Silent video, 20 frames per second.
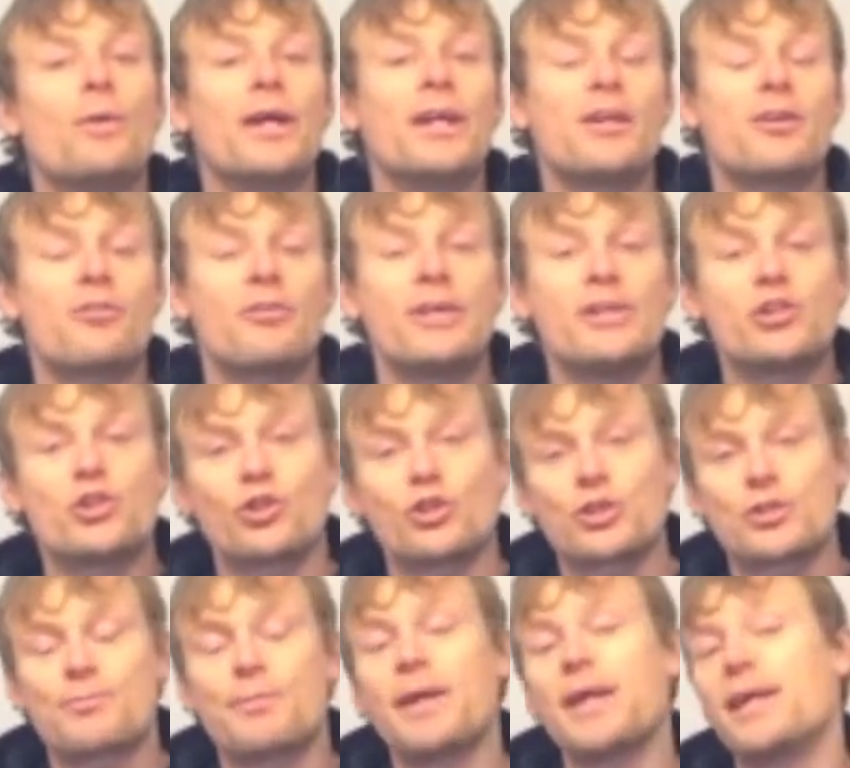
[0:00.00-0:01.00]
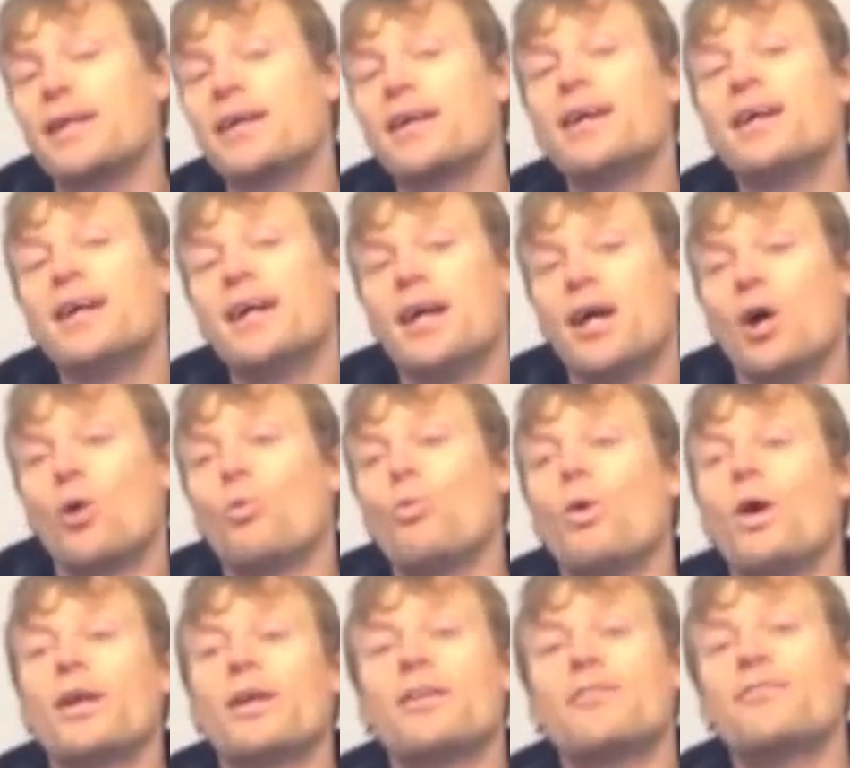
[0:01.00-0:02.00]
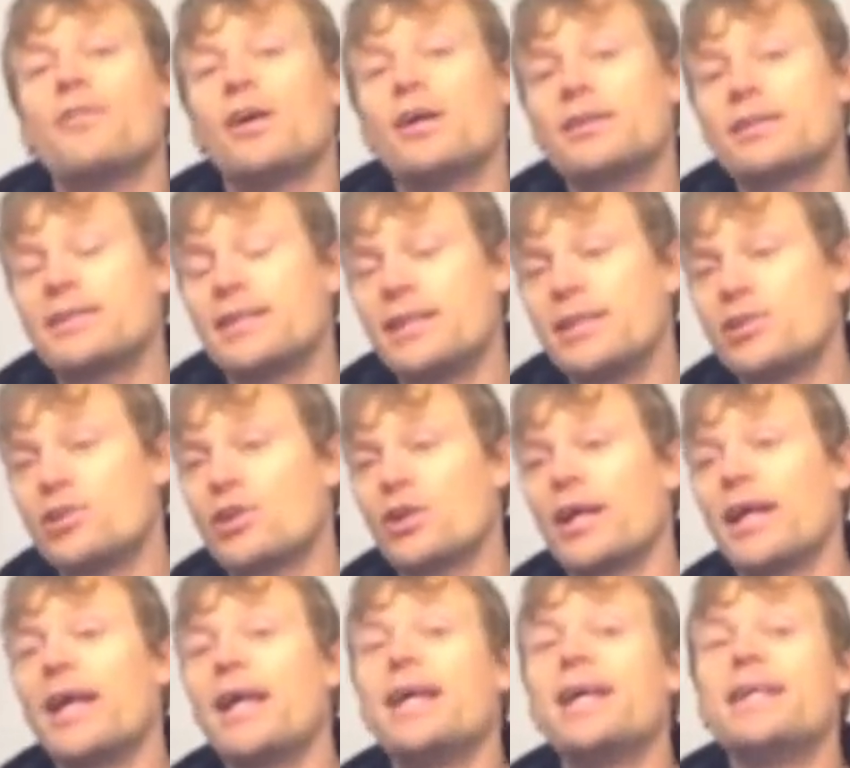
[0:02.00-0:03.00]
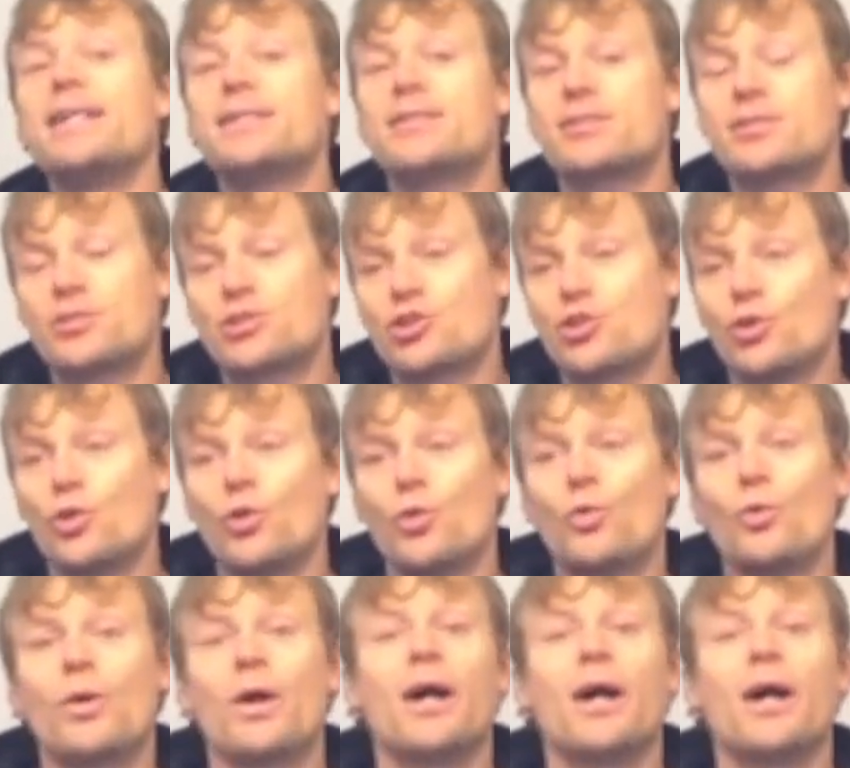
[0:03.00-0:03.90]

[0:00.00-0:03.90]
increase your speed? One advantage is to,